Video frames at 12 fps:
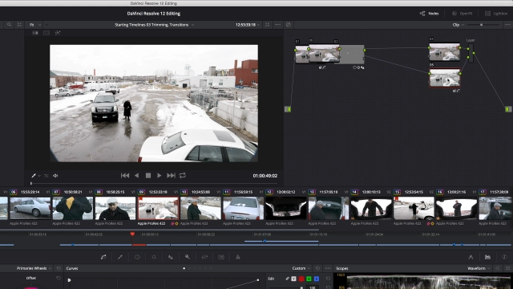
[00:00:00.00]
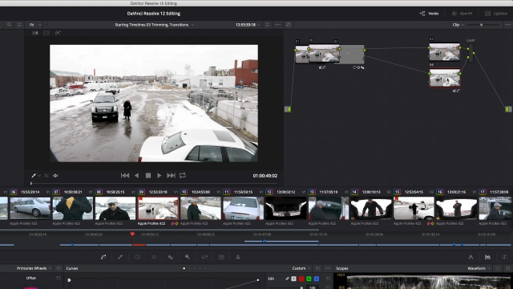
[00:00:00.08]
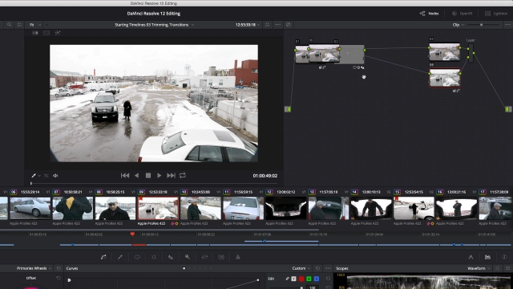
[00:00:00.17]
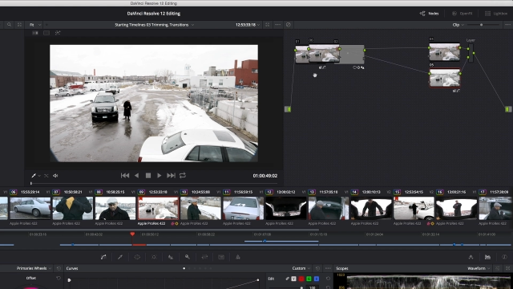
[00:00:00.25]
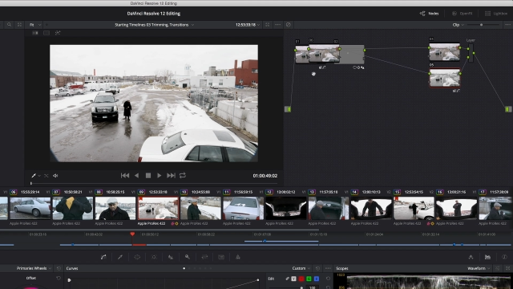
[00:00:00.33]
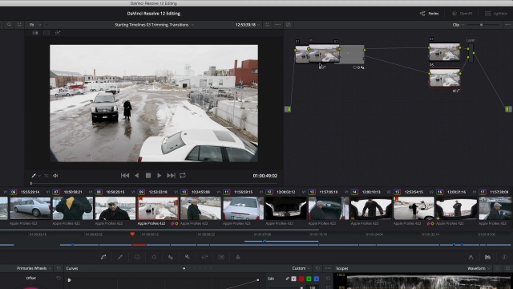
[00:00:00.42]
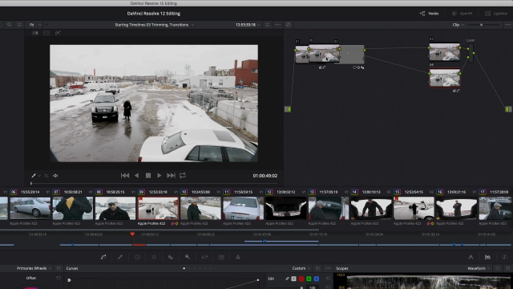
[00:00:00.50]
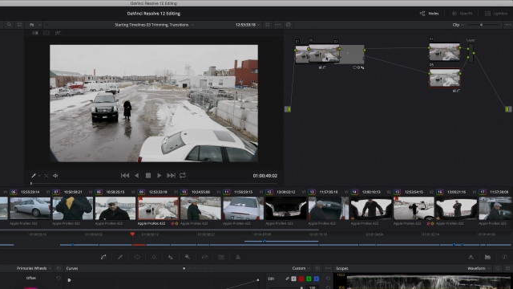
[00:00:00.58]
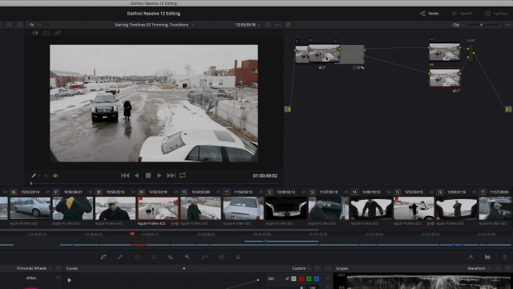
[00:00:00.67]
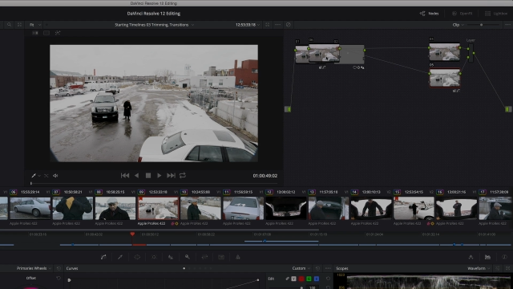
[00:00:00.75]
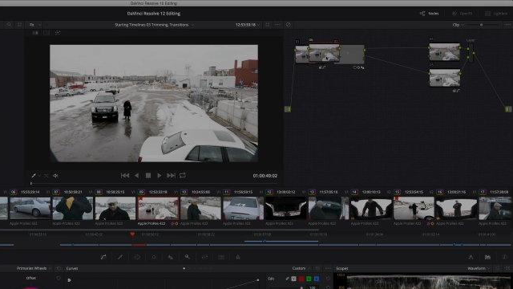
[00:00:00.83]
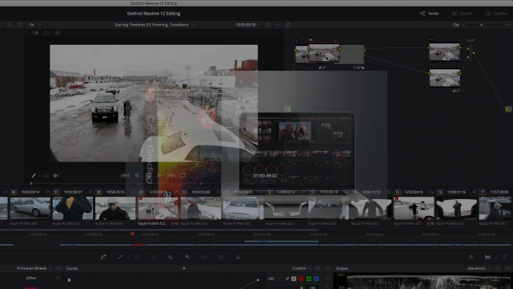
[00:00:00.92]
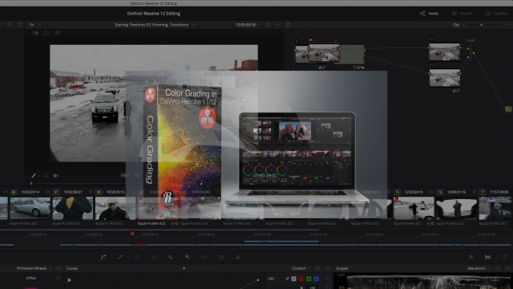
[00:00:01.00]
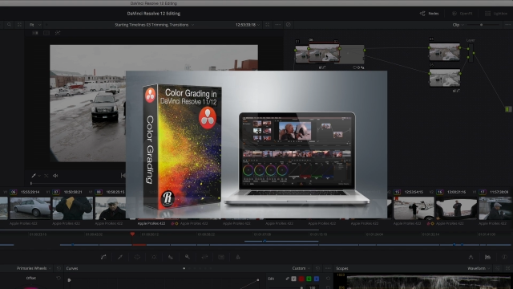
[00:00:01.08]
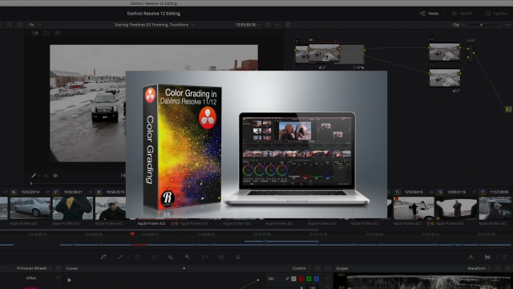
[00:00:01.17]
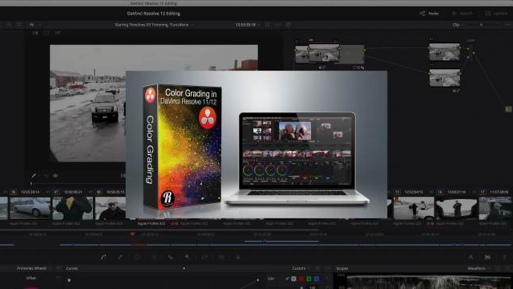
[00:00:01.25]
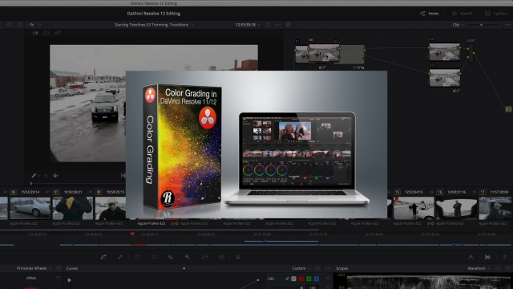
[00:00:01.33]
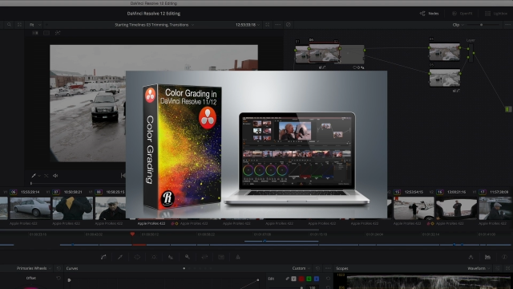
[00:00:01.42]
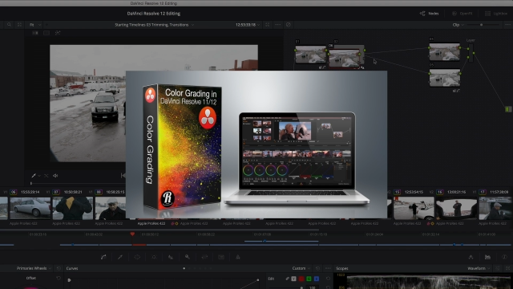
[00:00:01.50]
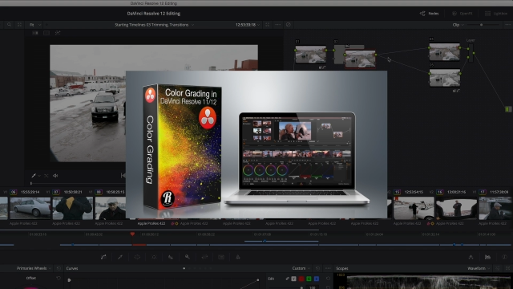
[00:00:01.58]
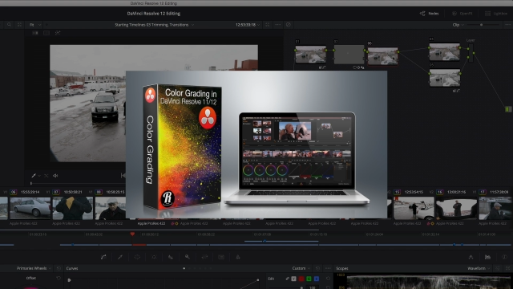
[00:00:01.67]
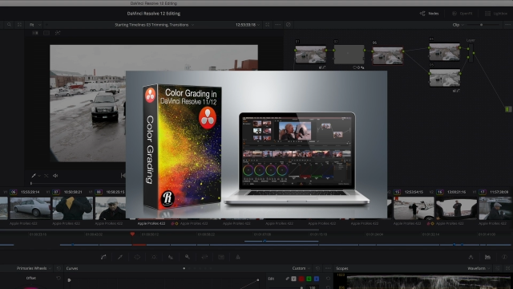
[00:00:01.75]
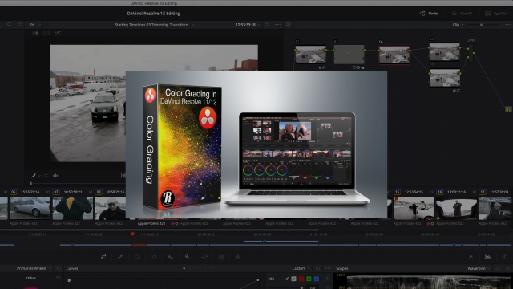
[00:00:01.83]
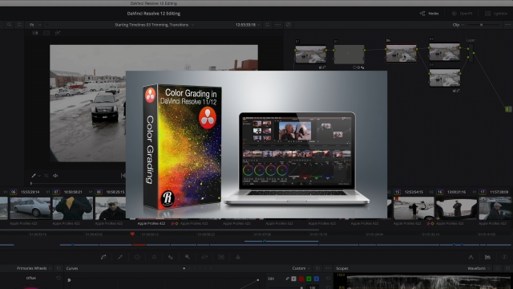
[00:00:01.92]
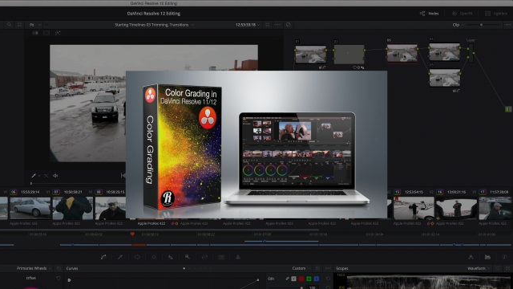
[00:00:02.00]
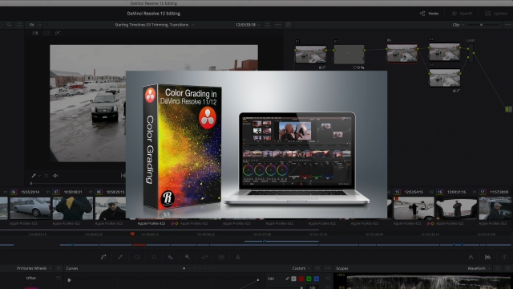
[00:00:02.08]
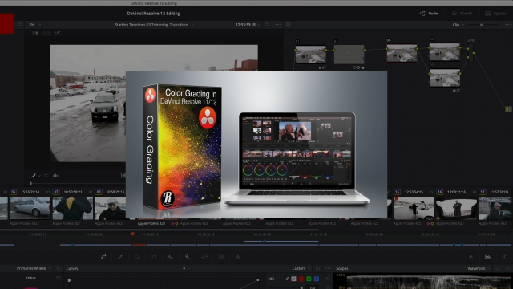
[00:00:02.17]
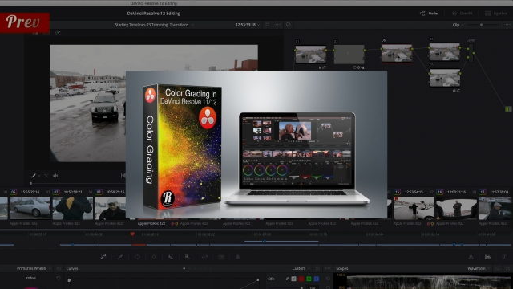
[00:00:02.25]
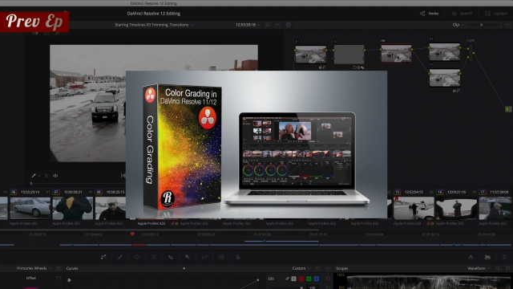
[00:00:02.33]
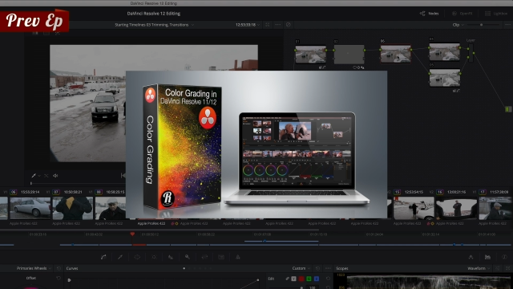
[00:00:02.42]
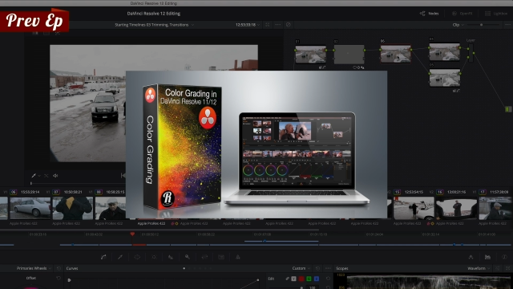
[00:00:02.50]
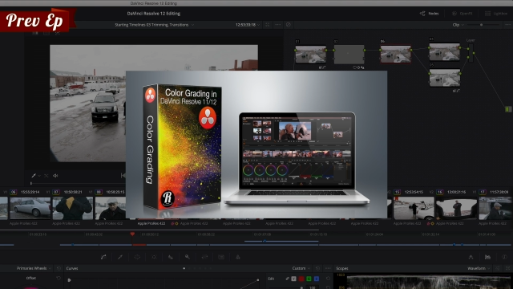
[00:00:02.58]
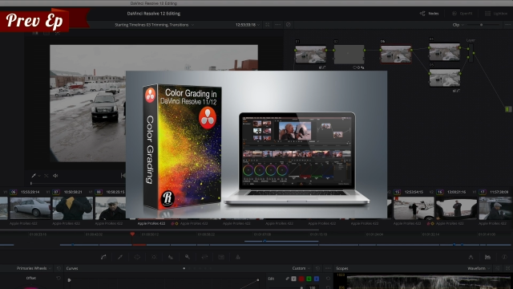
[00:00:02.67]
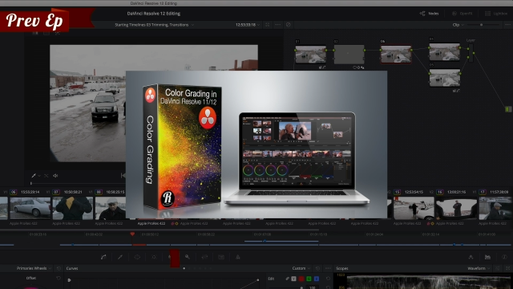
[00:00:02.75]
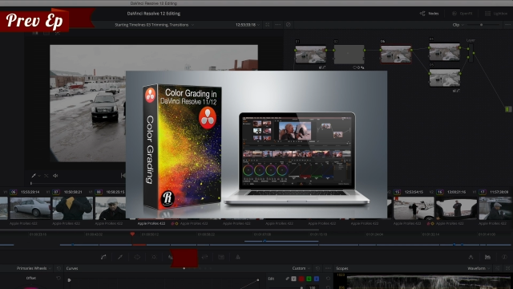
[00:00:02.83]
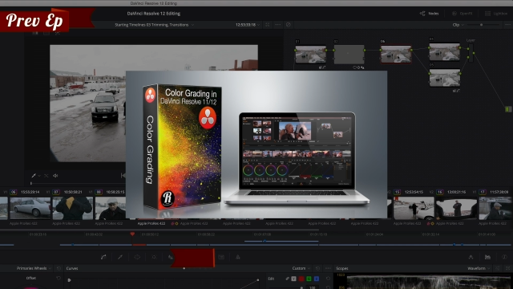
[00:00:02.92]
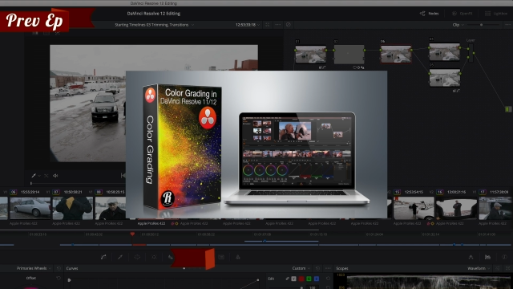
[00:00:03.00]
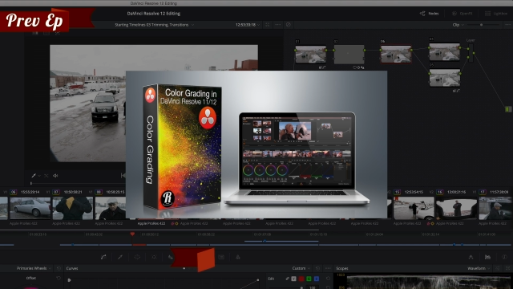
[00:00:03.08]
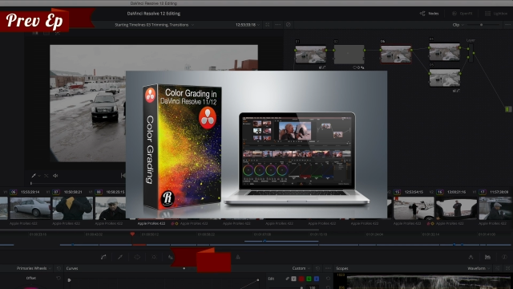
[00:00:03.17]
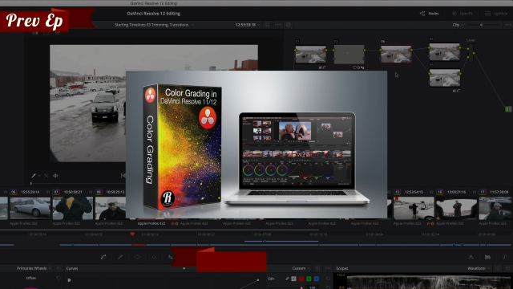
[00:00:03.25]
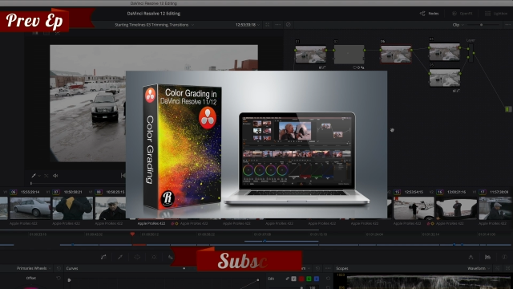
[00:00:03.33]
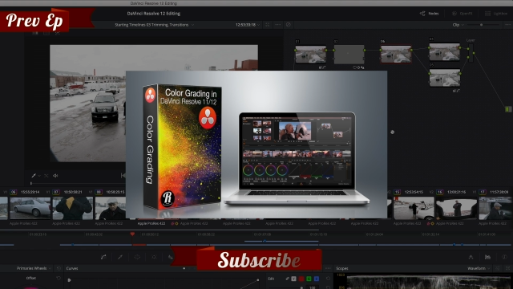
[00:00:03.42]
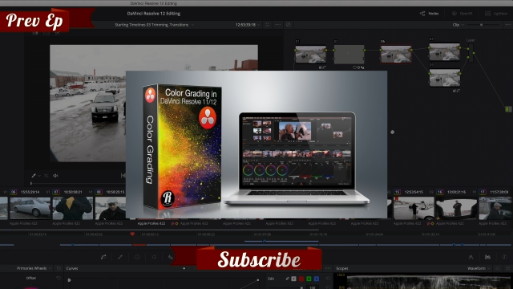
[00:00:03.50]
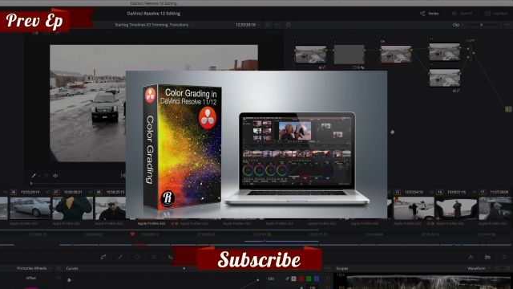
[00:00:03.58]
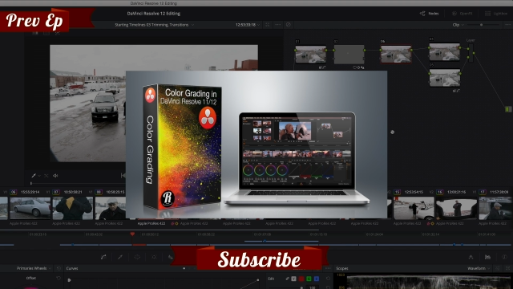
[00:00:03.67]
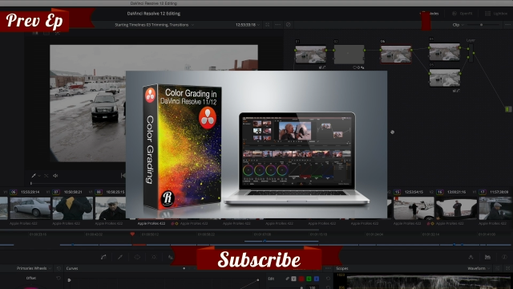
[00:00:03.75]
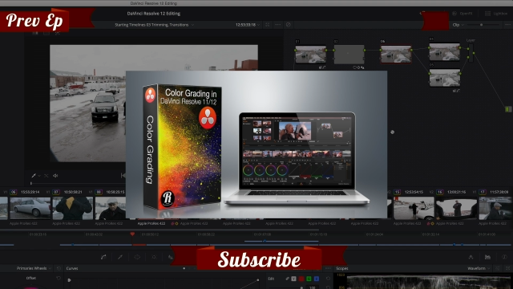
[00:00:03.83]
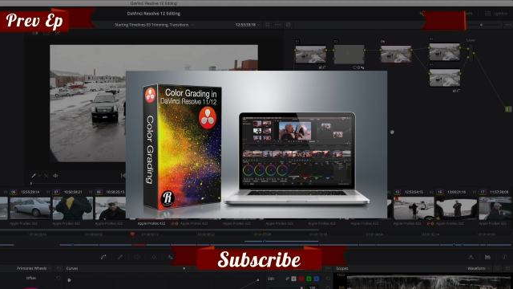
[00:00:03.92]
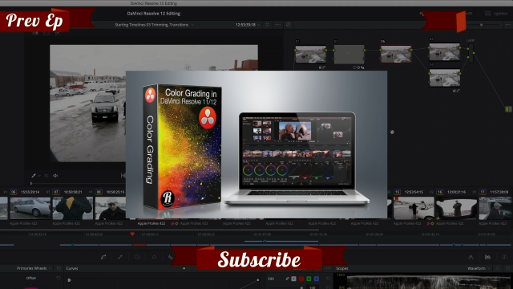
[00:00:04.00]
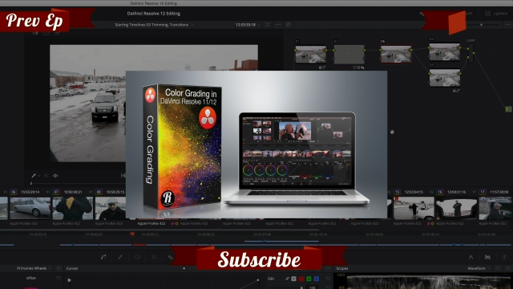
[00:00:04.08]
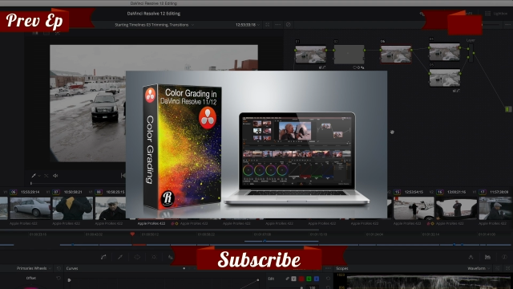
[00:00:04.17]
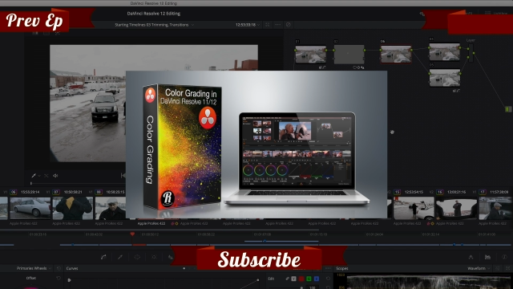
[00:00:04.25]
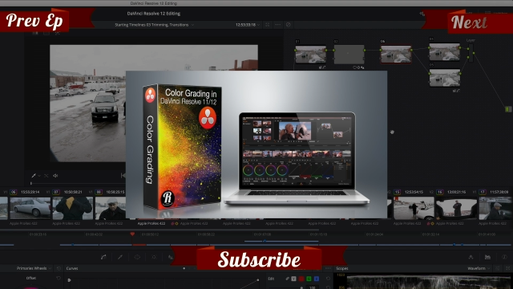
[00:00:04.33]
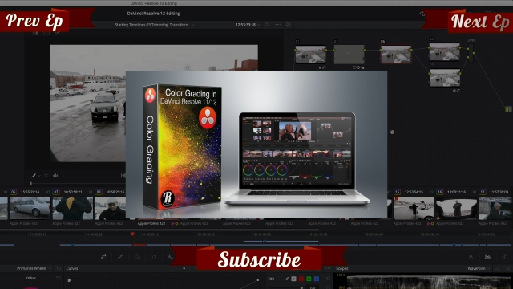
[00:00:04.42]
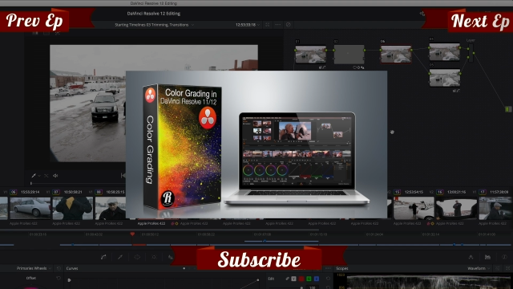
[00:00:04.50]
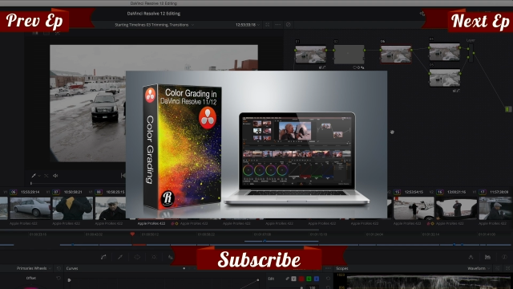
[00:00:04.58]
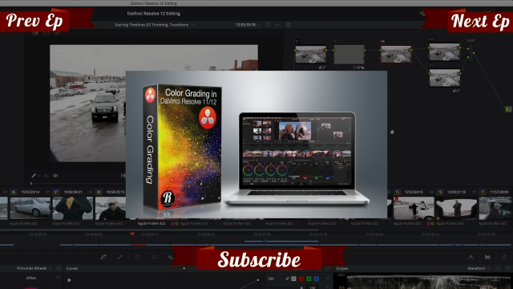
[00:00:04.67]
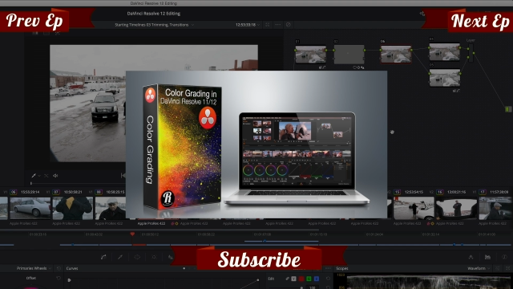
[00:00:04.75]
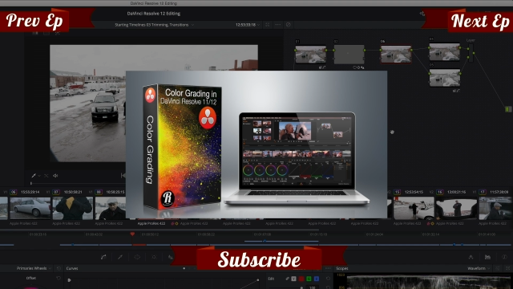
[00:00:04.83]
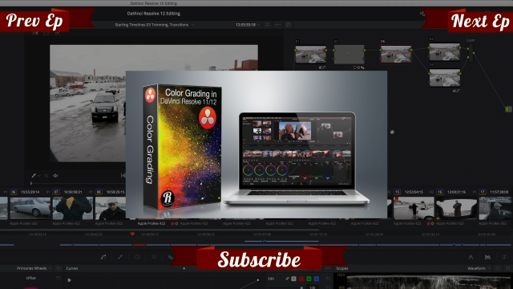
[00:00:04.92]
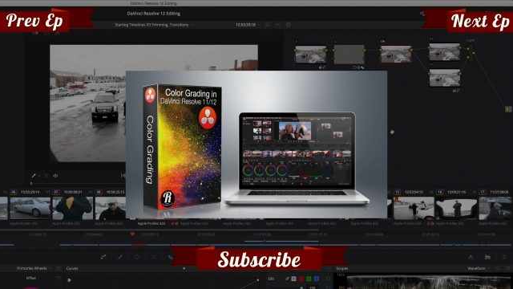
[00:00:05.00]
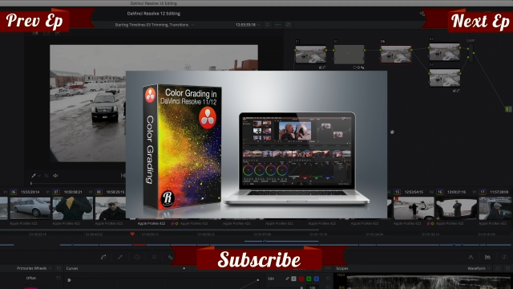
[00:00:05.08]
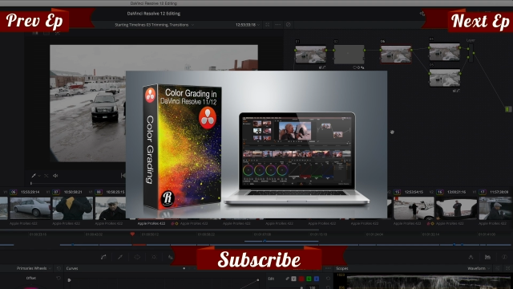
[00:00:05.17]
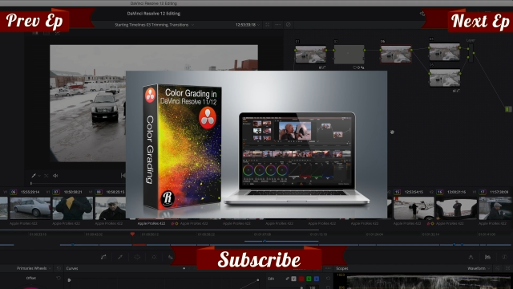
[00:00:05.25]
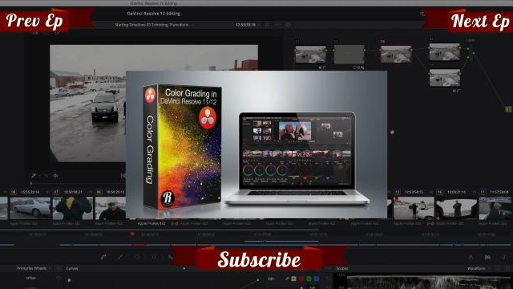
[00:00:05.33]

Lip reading: [unreadable: no face in view]